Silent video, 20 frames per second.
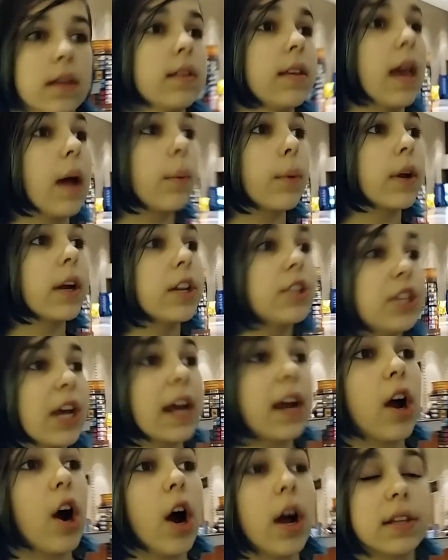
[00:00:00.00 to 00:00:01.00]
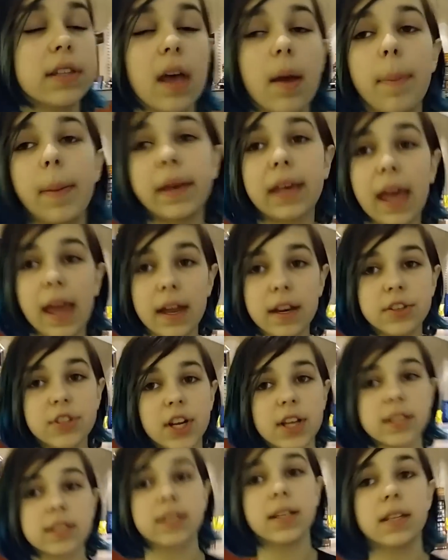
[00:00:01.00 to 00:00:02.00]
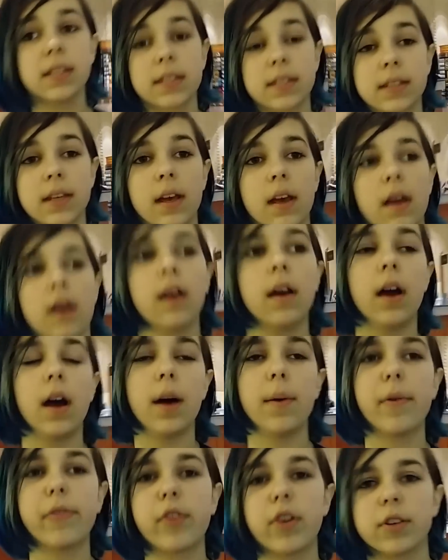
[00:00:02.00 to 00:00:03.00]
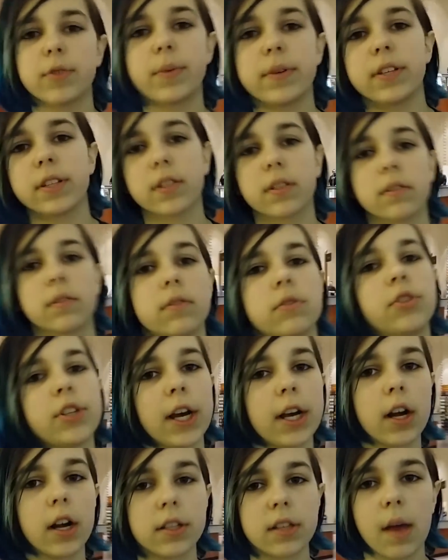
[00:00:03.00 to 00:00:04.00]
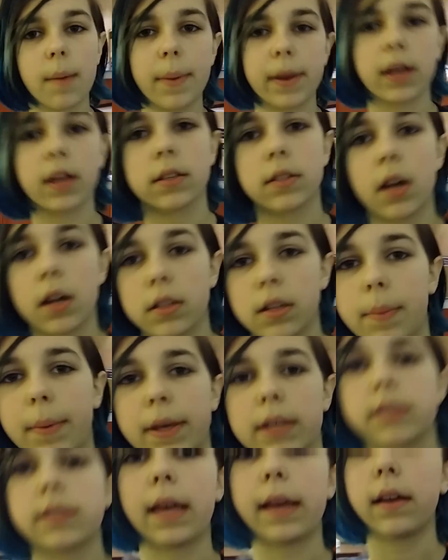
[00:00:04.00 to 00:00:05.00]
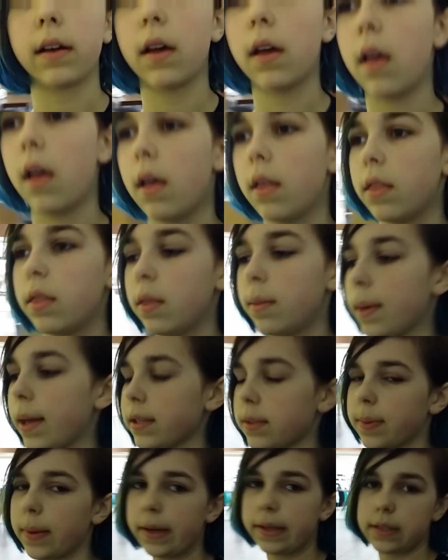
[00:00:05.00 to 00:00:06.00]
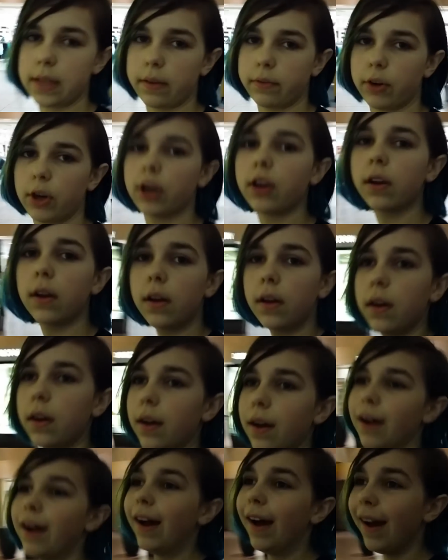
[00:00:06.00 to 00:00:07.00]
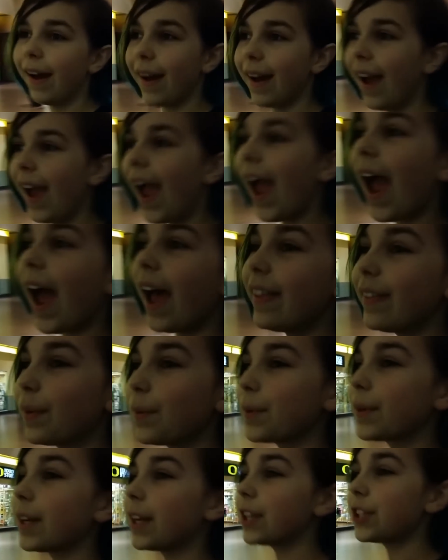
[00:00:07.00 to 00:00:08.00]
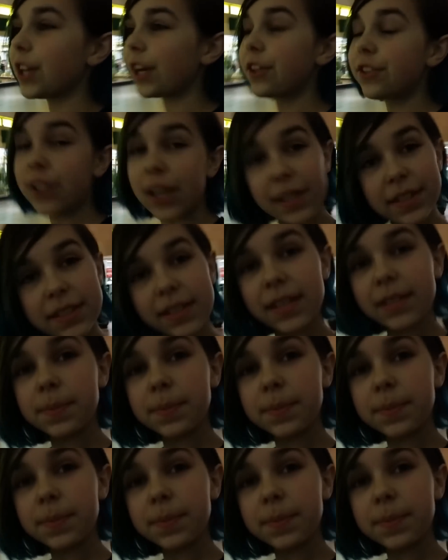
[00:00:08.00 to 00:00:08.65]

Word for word: Yeah, we're gonna check Hot Topic and Justice. Of course, we just check Hot Topic because Hot Topic is like the best place ever. And then we're gonna check Justice.